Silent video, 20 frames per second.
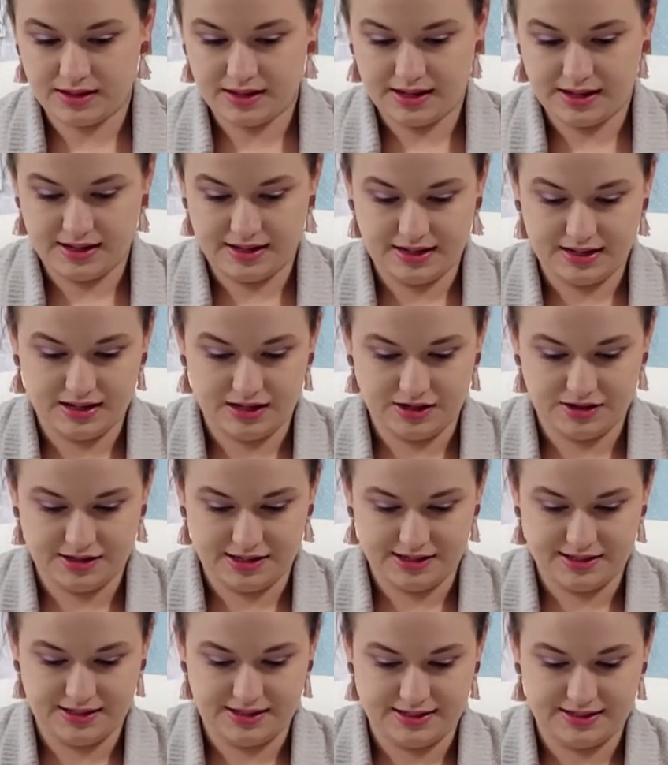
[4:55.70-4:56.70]
And here
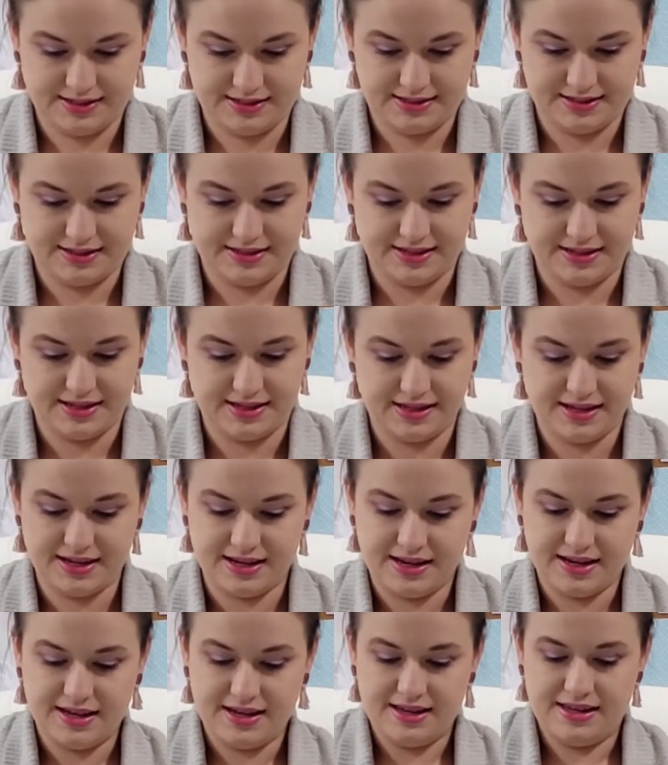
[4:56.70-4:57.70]
is the
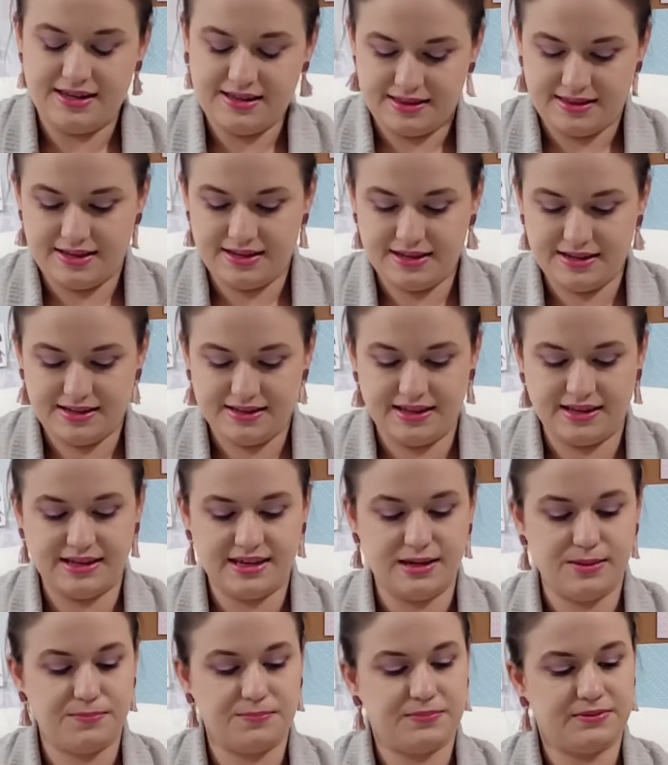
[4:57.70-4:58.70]
thing. They
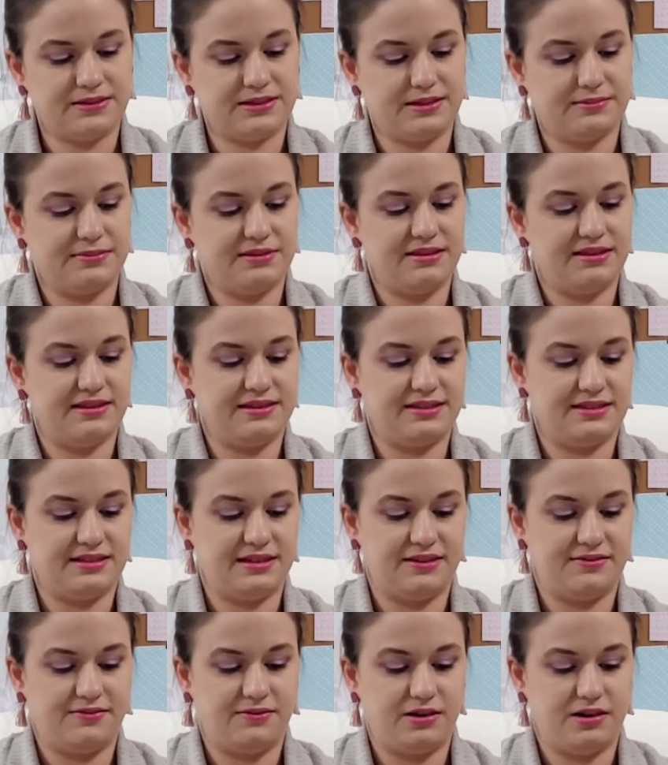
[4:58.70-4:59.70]
keep some of this
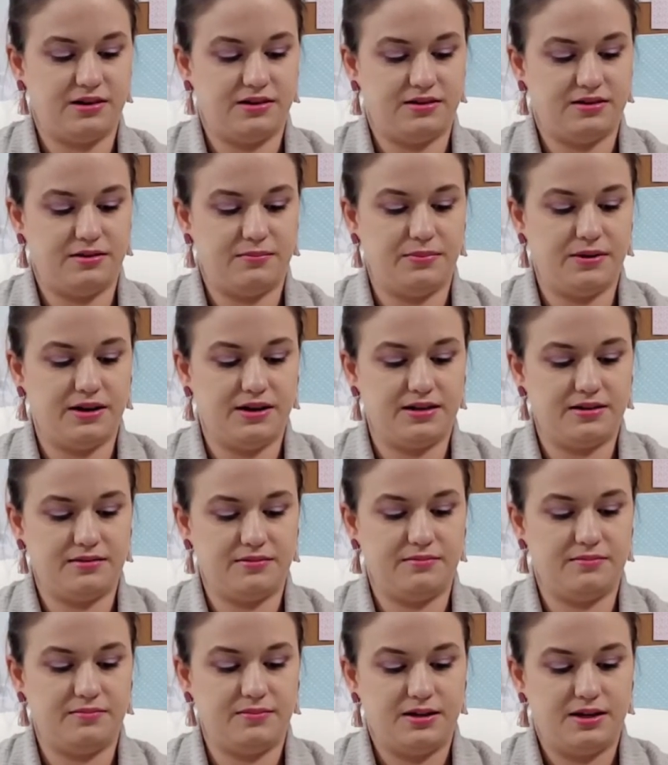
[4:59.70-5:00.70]
stuff on the
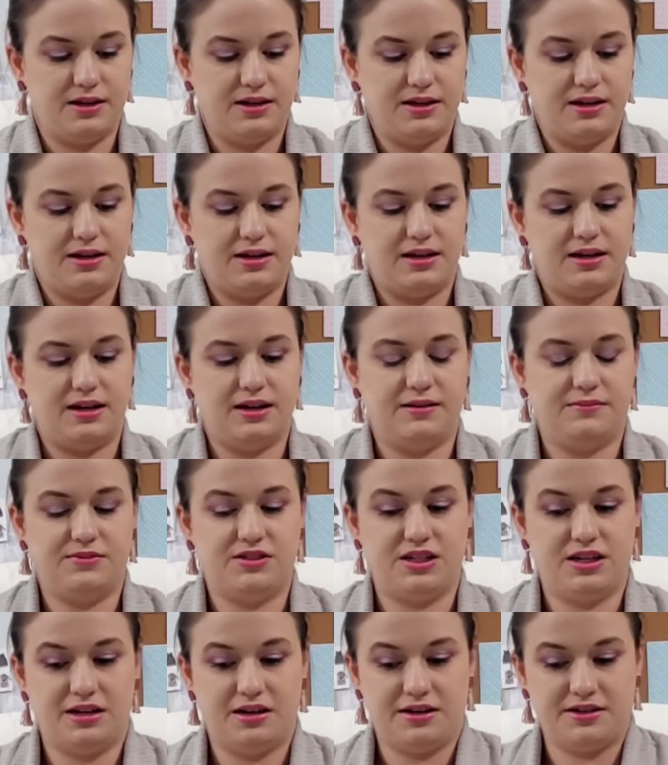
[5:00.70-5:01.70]
bottom.
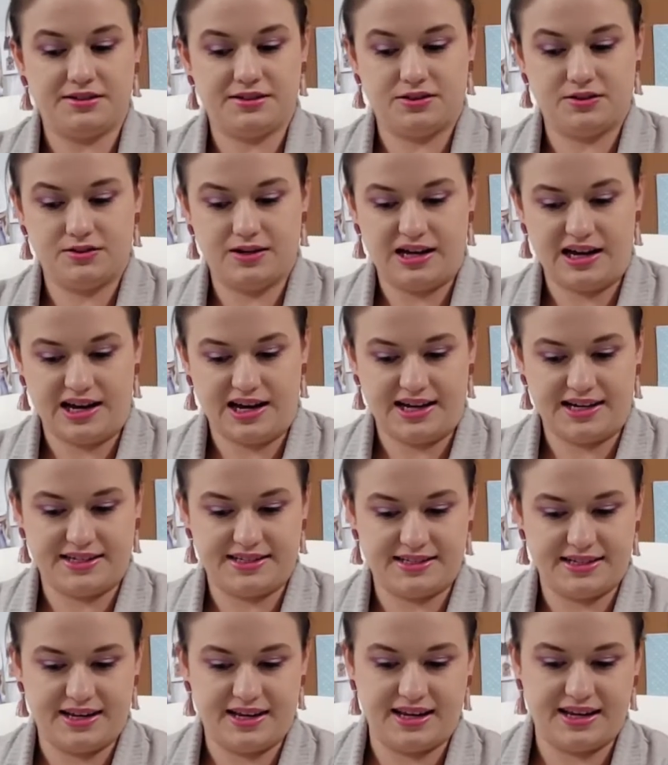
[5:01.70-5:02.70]
She also has
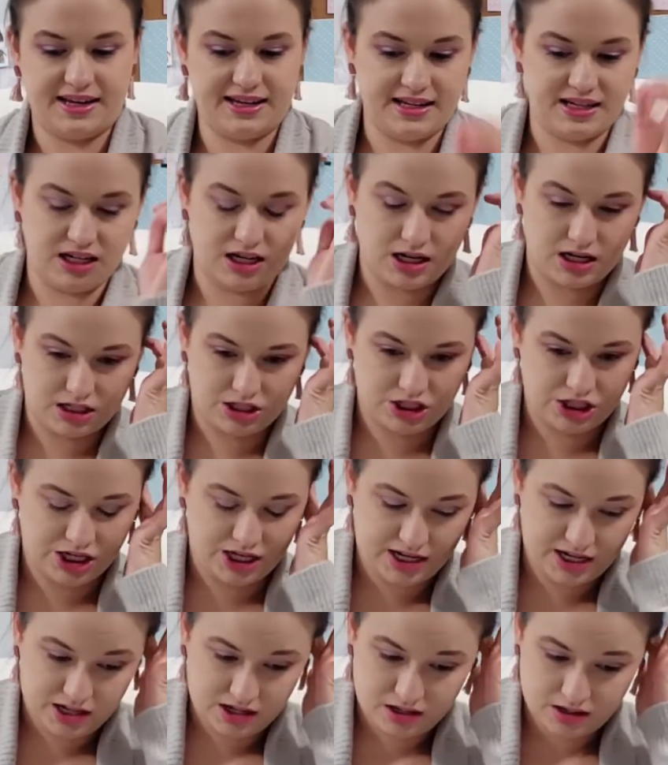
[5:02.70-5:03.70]
a
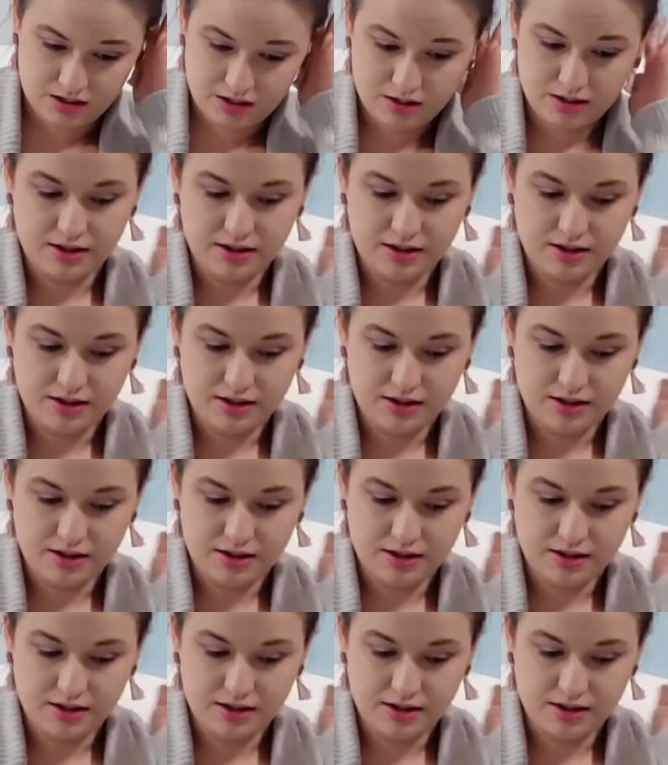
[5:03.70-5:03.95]
chair.